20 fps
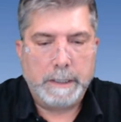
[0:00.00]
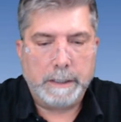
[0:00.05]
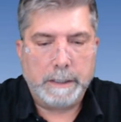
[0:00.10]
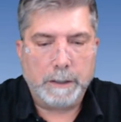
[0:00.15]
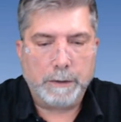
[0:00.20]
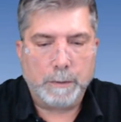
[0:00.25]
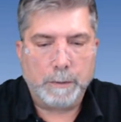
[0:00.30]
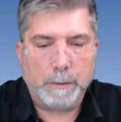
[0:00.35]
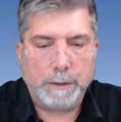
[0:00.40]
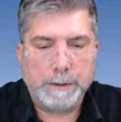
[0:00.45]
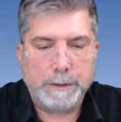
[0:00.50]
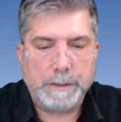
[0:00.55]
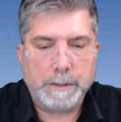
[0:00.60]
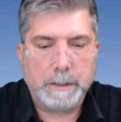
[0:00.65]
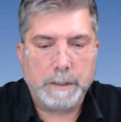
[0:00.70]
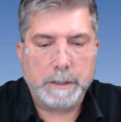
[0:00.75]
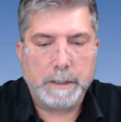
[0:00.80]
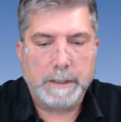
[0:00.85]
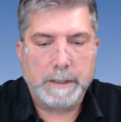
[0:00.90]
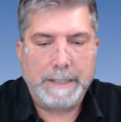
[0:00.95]
In other
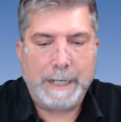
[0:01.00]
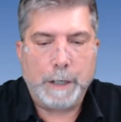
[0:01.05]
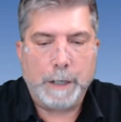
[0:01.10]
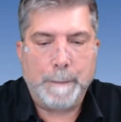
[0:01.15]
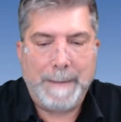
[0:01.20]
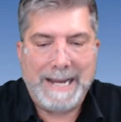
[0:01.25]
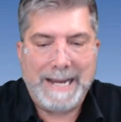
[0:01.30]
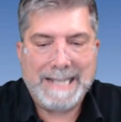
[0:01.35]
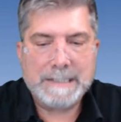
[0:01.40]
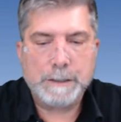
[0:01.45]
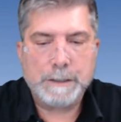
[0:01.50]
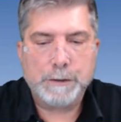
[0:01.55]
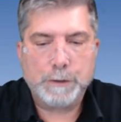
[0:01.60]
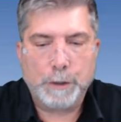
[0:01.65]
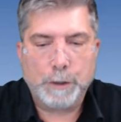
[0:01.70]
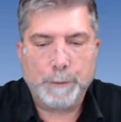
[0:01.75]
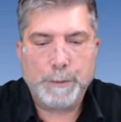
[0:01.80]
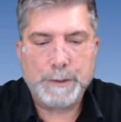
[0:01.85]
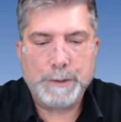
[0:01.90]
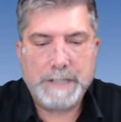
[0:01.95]
words, they are man's
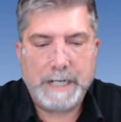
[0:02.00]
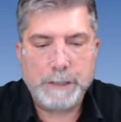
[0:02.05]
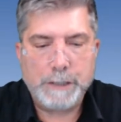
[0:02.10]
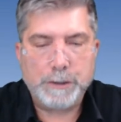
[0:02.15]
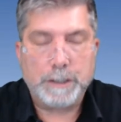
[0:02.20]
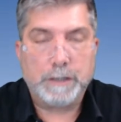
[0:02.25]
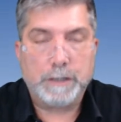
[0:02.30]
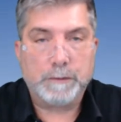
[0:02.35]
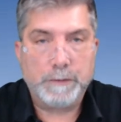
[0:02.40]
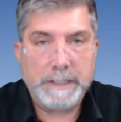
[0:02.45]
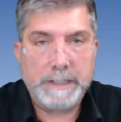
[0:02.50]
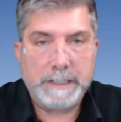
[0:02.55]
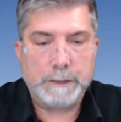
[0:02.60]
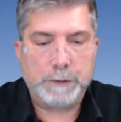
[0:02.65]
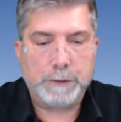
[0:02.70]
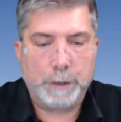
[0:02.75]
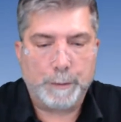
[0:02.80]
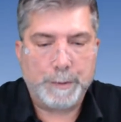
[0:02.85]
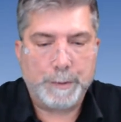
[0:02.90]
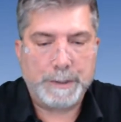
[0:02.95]
interpretation and
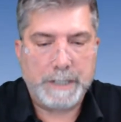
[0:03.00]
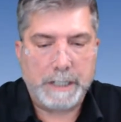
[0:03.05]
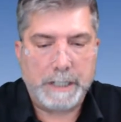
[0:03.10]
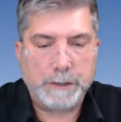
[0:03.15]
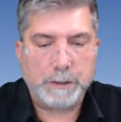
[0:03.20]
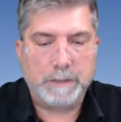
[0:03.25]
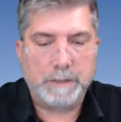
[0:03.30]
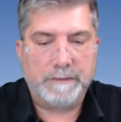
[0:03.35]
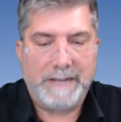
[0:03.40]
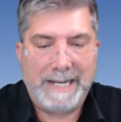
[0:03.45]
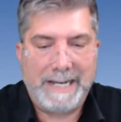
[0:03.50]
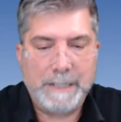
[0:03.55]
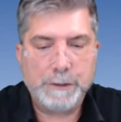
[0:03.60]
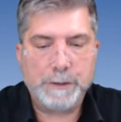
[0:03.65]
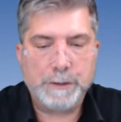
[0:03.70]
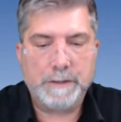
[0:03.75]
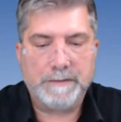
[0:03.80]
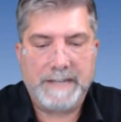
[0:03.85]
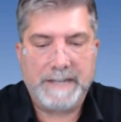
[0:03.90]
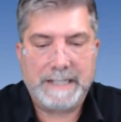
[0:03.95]
reinterpretation of
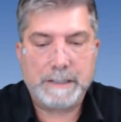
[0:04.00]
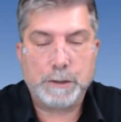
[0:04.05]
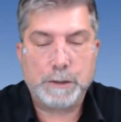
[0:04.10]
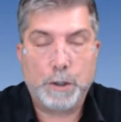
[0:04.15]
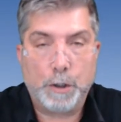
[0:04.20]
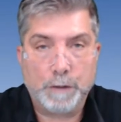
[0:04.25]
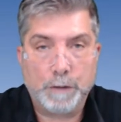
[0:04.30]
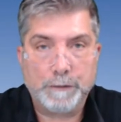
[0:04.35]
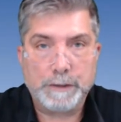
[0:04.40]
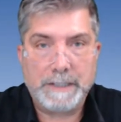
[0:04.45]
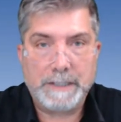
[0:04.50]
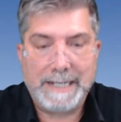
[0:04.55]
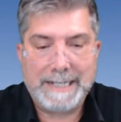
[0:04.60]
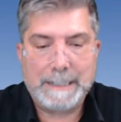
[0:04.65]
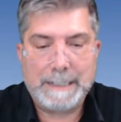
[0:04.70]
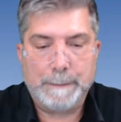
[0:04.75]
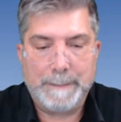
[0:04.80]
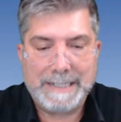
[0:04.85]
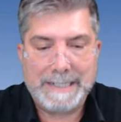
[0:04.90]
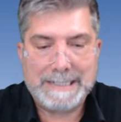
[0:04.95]
ancient events
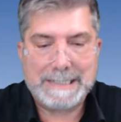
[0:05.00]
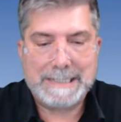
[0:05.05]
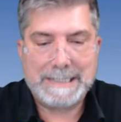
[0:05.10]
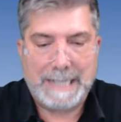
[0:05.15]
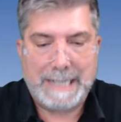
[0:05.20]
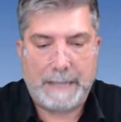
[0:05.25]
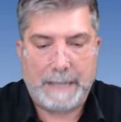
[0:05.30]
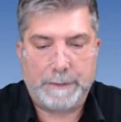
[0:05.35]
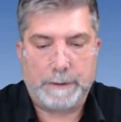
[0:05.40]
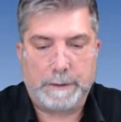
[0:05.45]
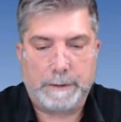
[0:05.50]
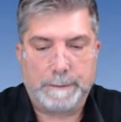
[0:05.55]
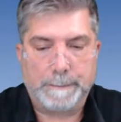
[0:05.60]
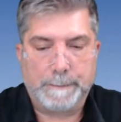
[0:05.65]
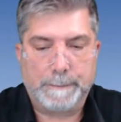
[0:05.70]
overlaid and mixed together.